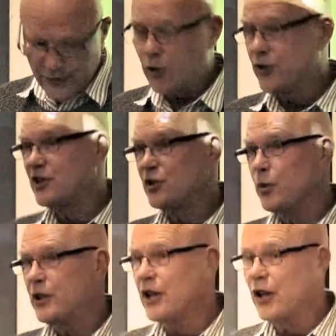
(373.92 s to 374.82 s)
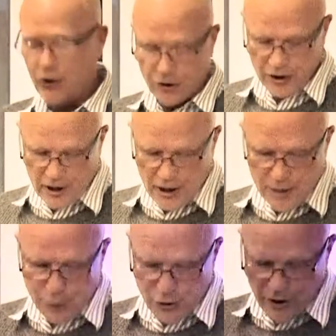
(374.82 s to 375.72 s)
of course, as we know,
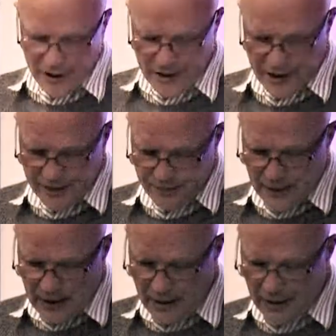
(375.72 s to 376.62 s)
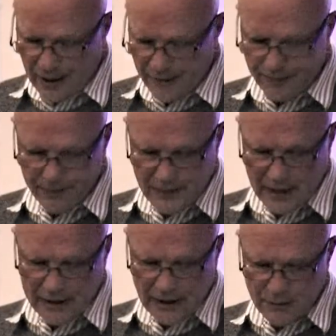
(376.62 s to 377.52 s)
prior
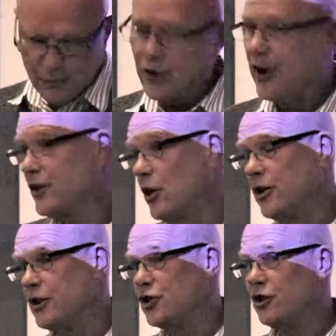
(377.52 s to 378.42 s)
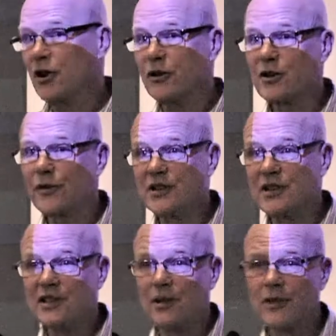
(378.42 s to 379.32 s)
knowledge, is
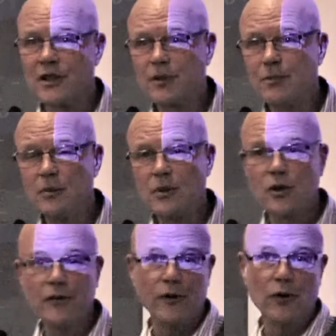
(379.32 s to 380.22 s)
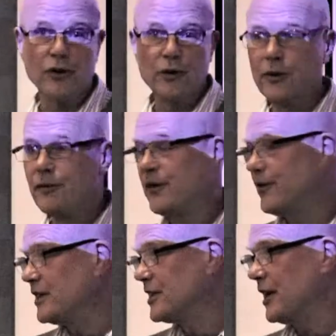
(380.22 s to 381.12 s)
obviously something that people look for who
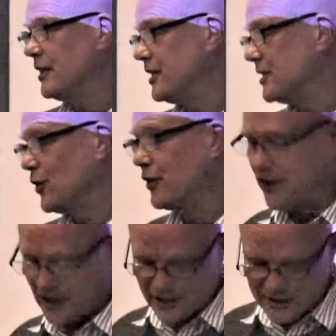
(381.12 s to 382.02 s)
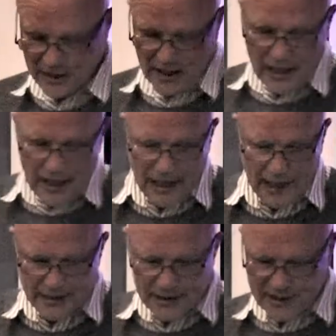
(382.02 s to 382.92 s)
investigate these sort of things.
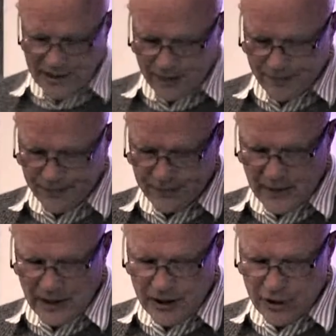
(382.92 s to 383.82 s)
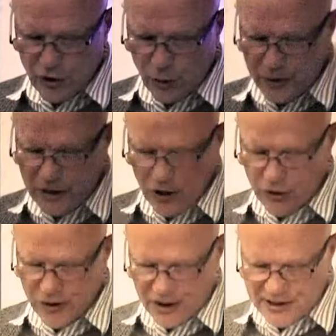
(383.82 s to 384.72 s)
And we know
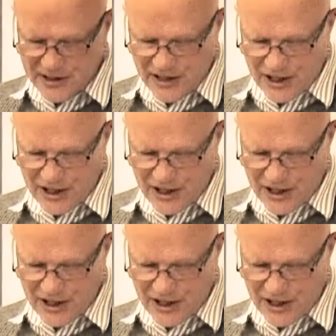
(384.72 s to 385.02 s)
that